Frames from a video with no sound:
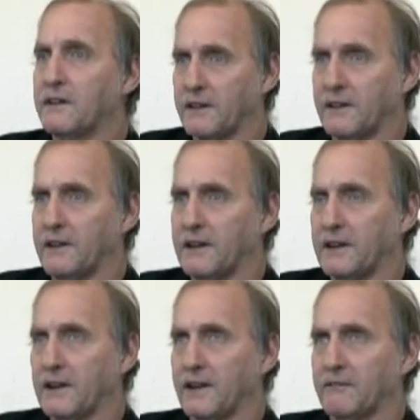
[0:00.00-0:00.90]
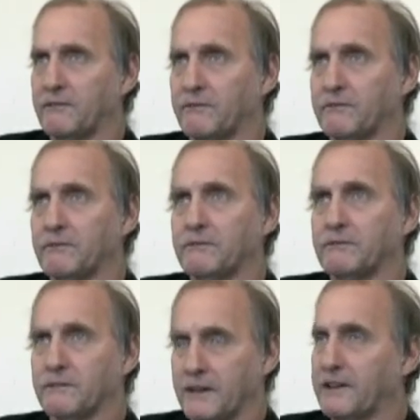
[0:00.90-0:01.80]
then
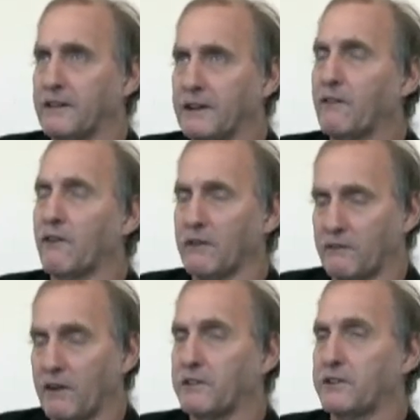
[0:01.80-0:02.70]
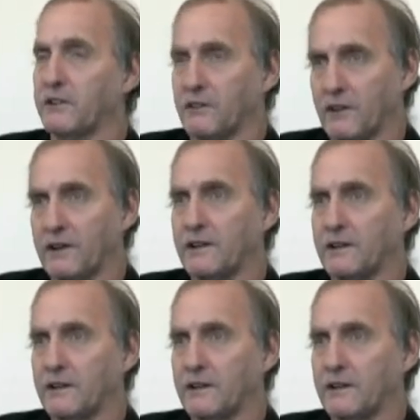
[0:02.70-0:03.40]
they bore the brunt too, right?